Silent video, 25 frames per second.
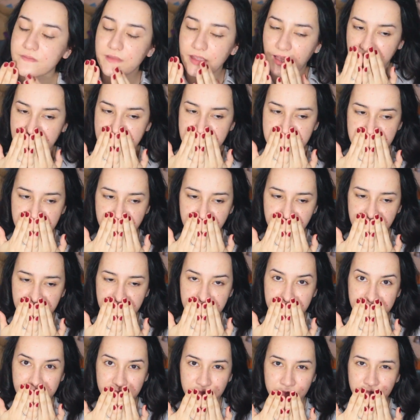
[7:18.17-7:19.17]
A
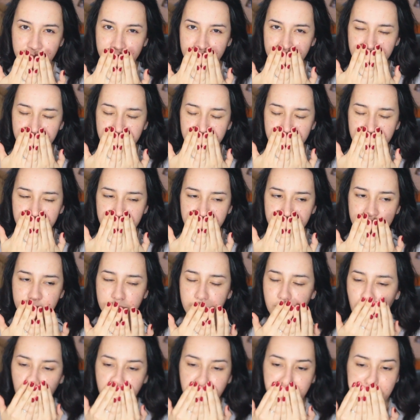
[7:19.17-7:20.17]
typical
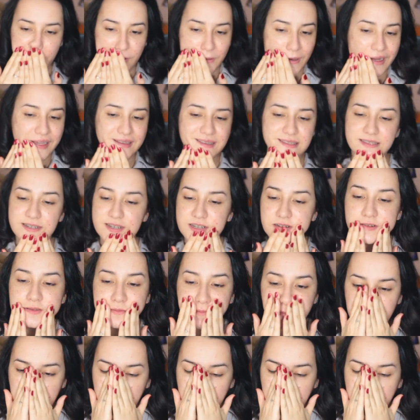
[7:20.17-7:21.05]
moisturizer.